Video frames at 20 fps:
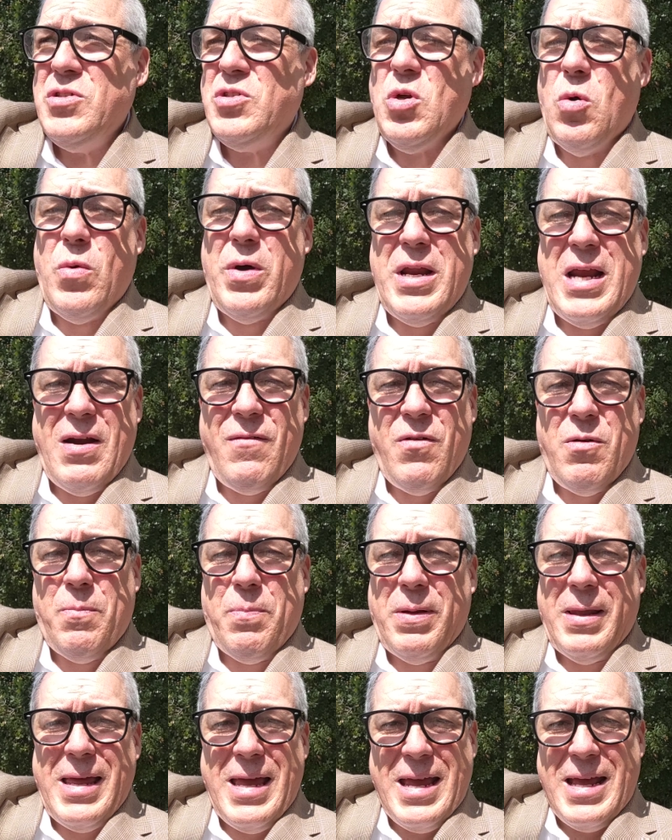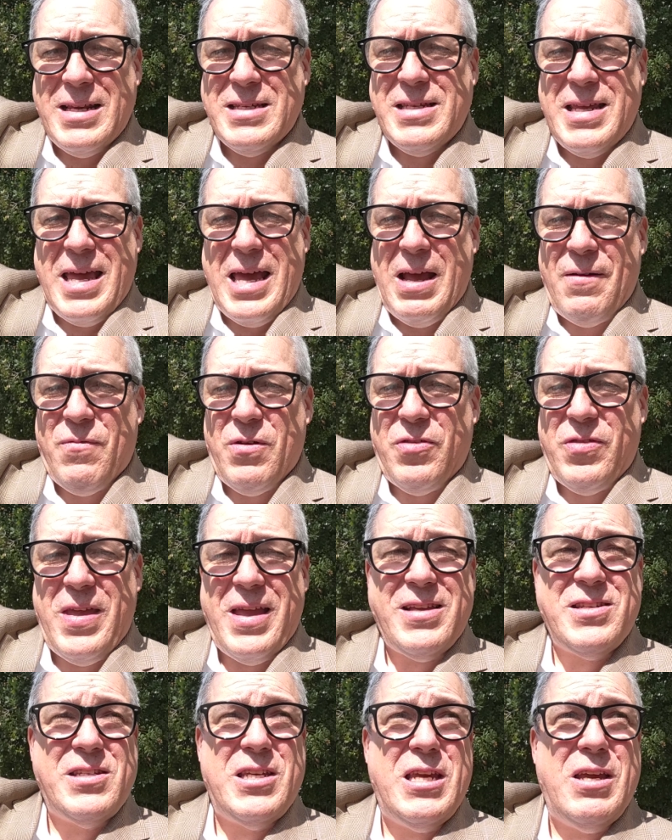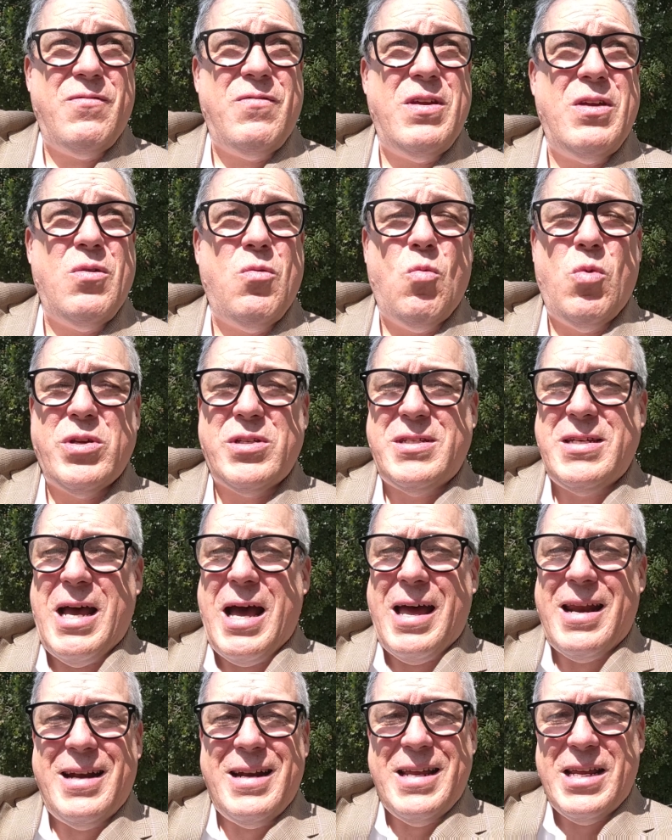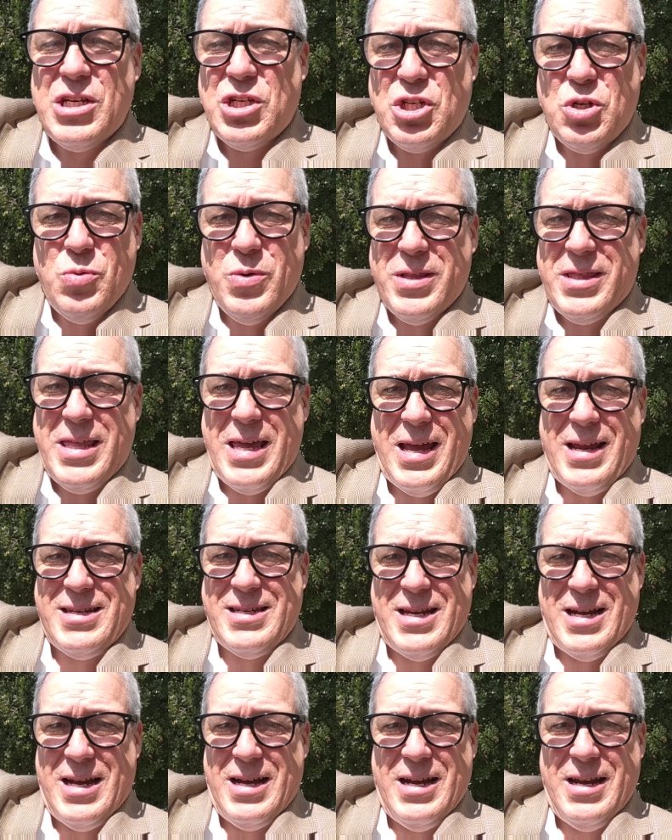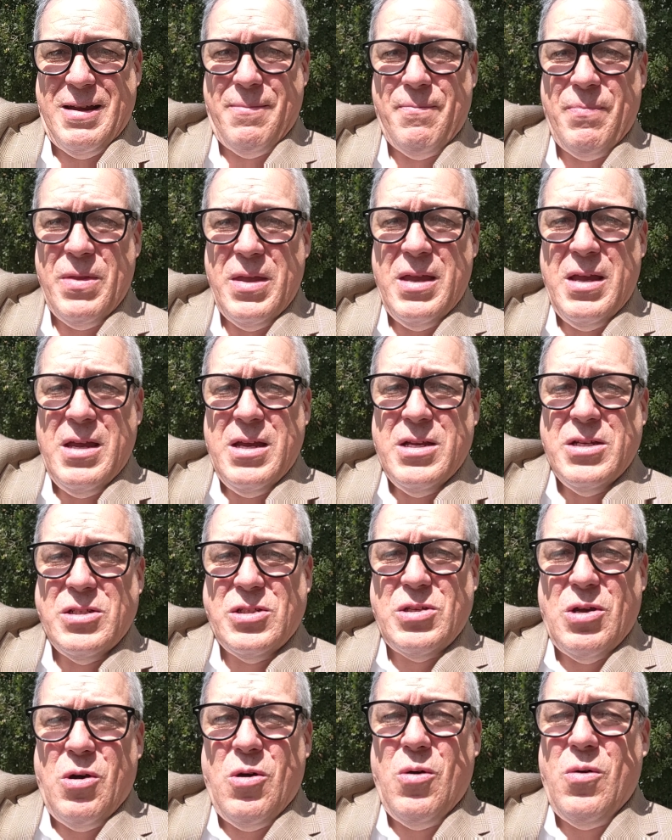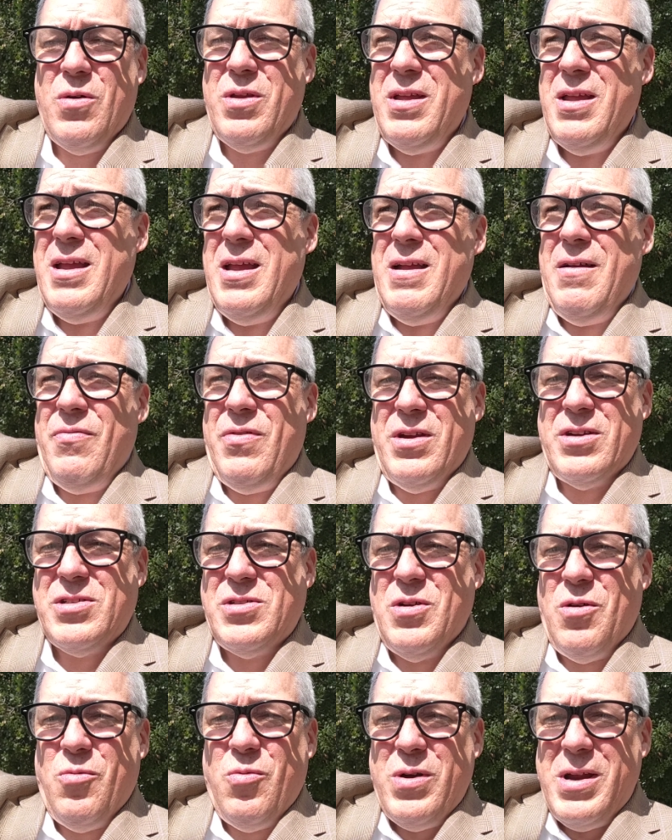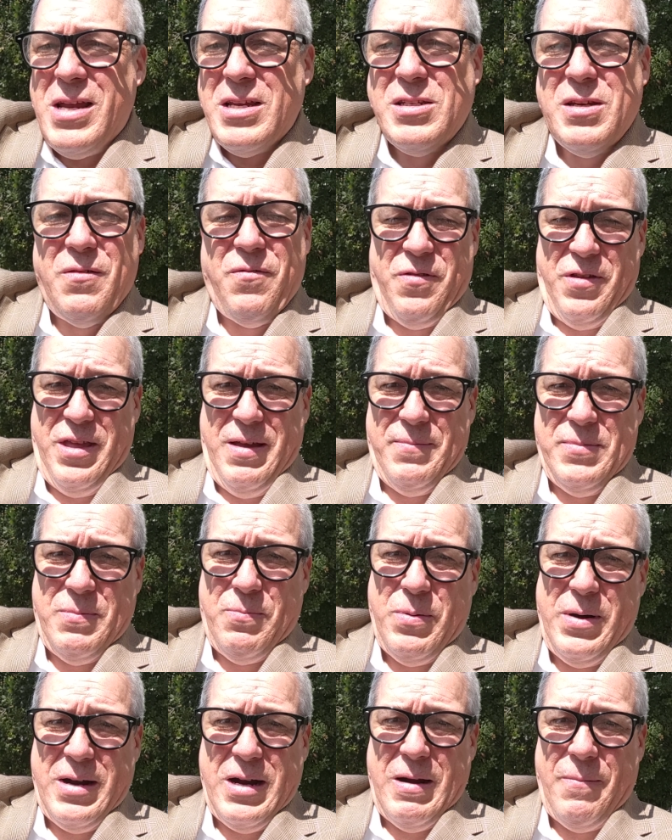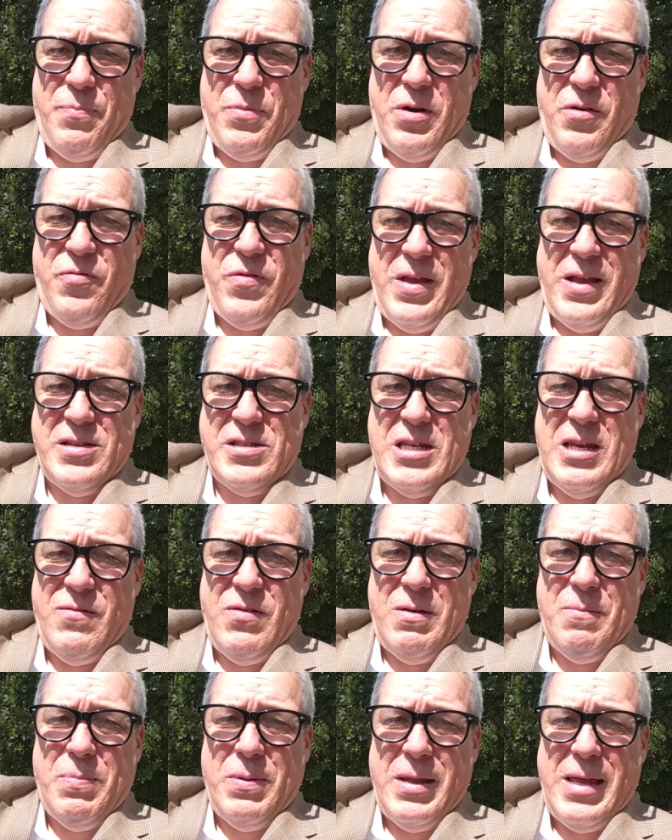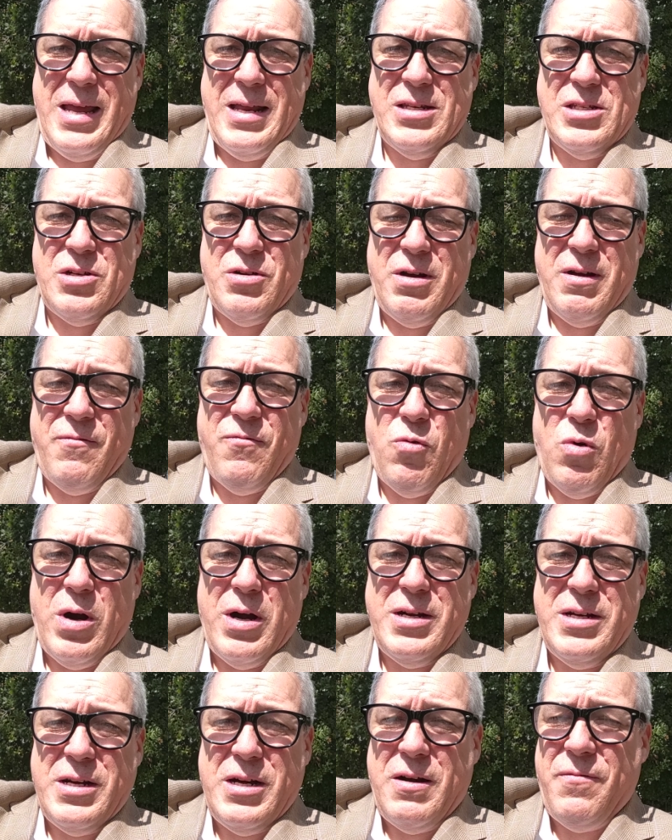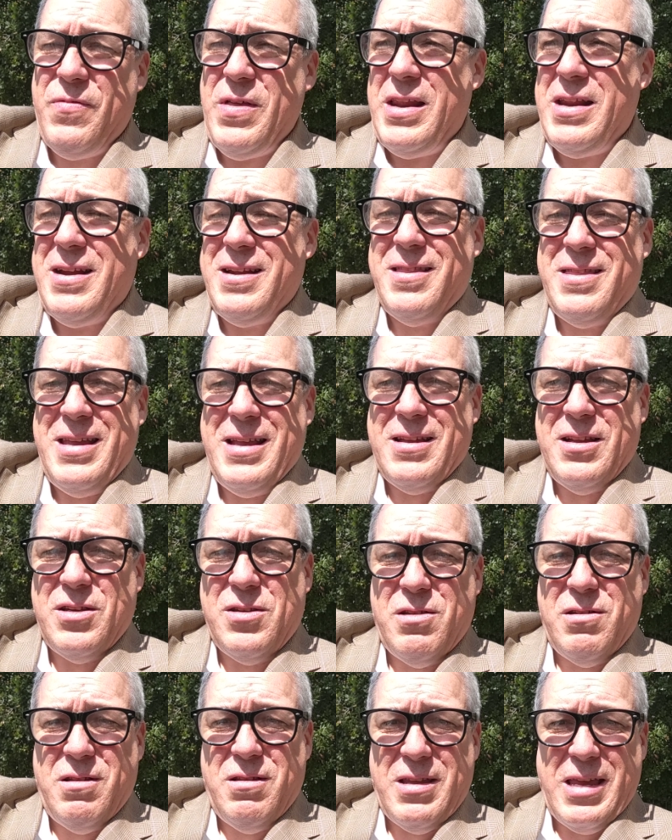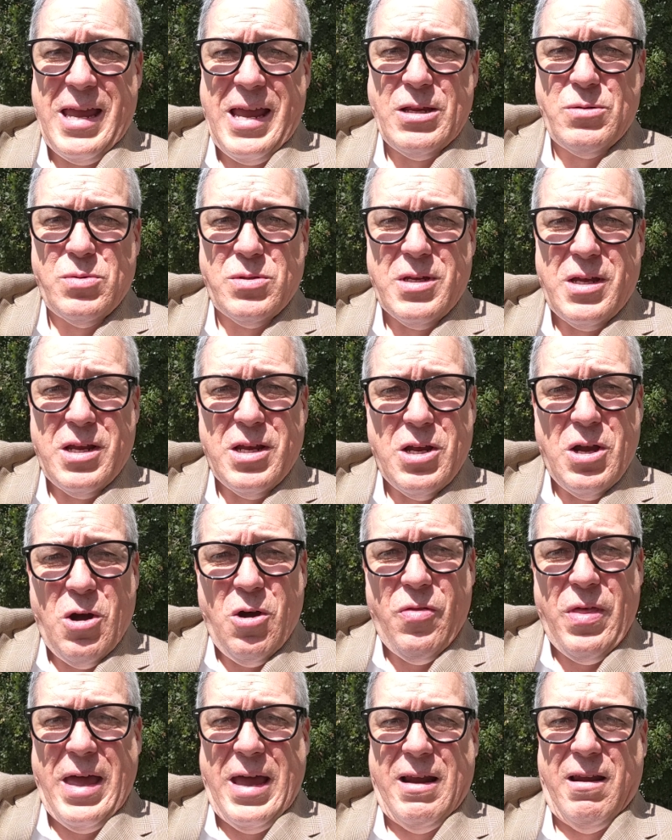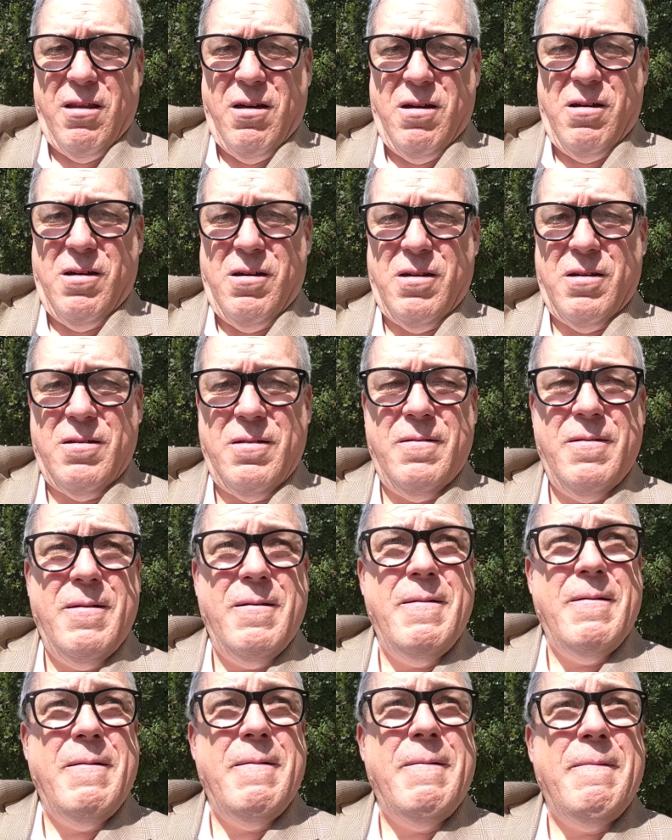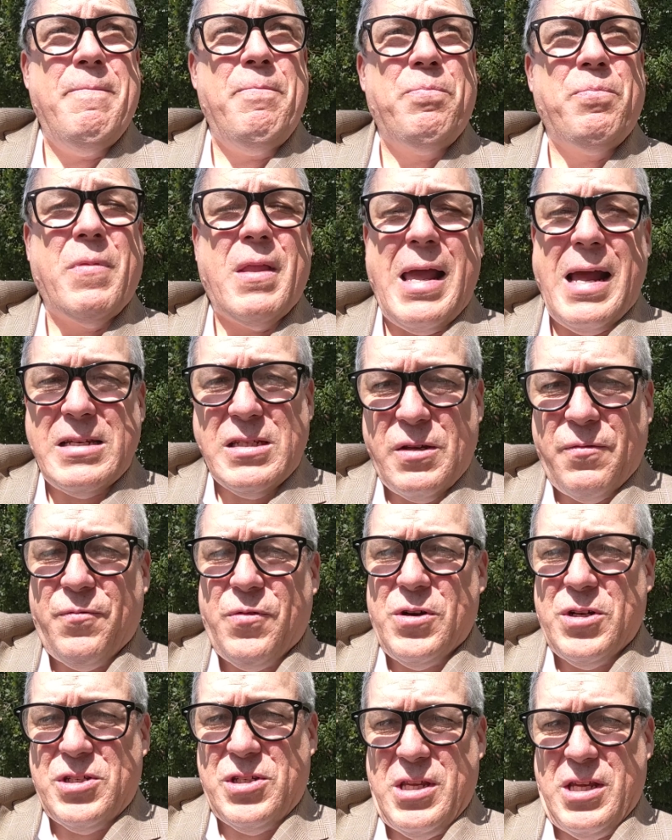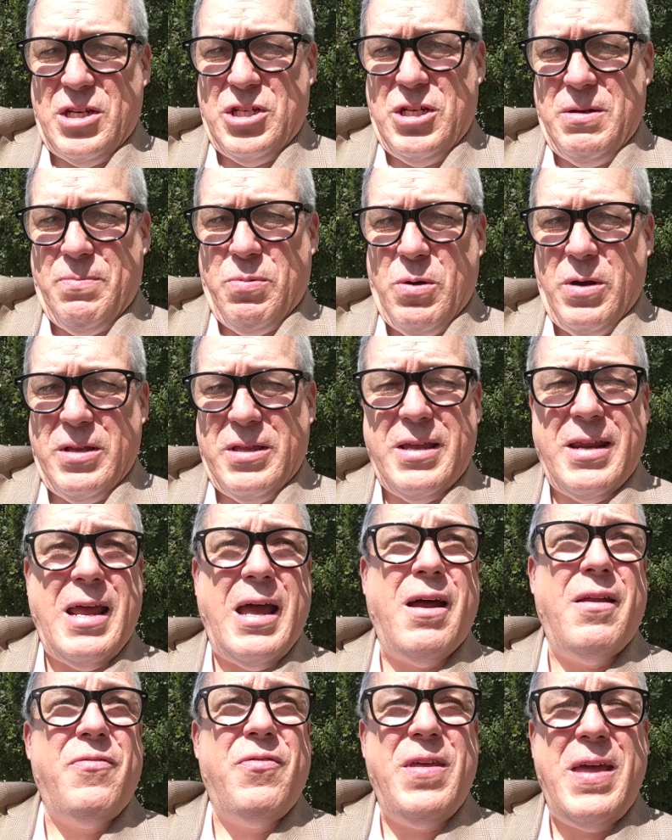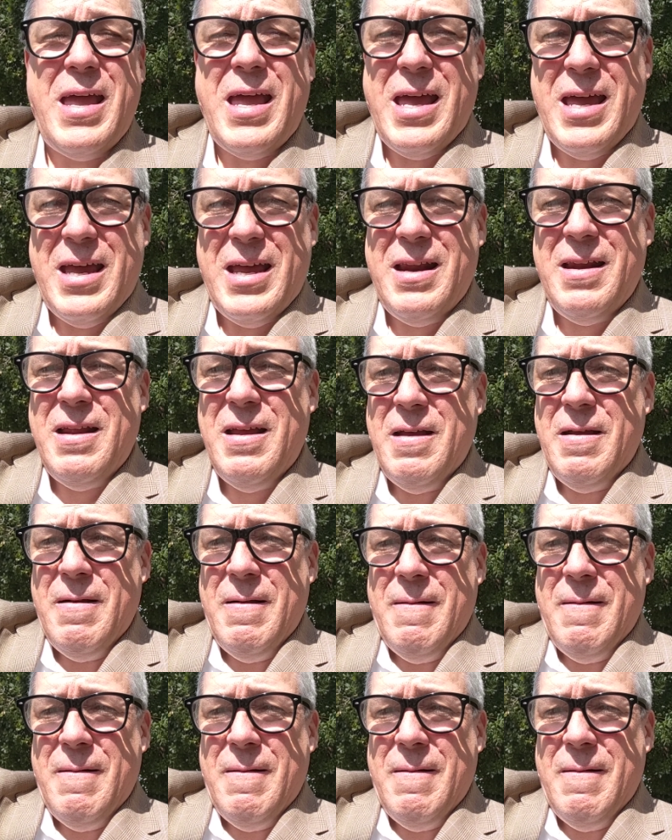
So, whatever plans they had for Thanksgiving was not an issue at that time. So, there's no reason for them to bring up their Thanksgiving plans during voir dire if they didn't think the case was going to go that long. That's the first thing she pointed out. Then,